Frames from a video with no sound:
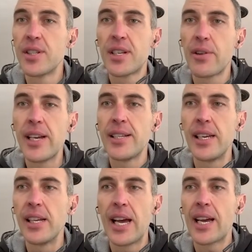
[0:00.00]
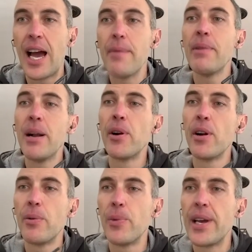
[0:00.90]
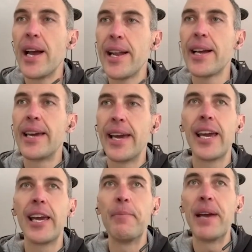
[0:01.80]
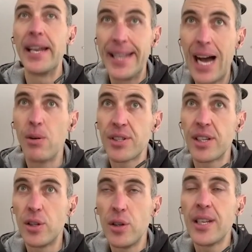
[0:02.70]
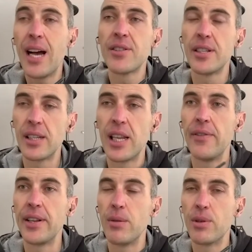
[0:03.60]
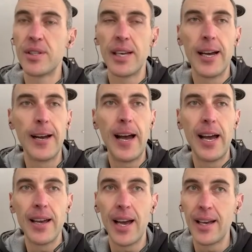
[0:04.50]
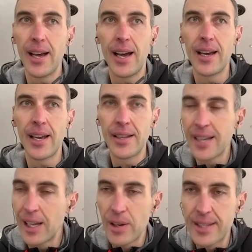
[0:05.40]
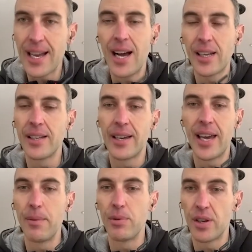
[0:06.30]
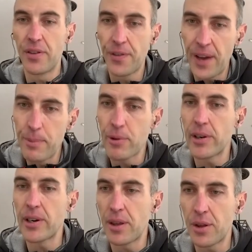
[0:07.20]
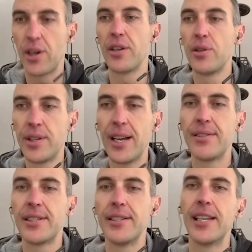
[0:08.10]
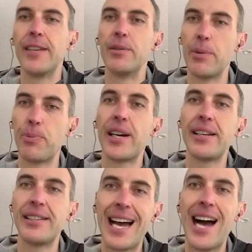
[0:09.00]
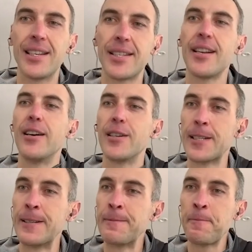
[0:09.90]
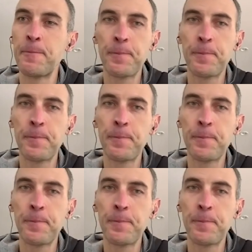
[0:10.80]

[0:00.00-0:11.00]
It was just crazy. Like, I remember we had a game, and that was in 2011. It was, I can tell you exactly the game. It was February 3rd, 2011. We played Dallas Stars.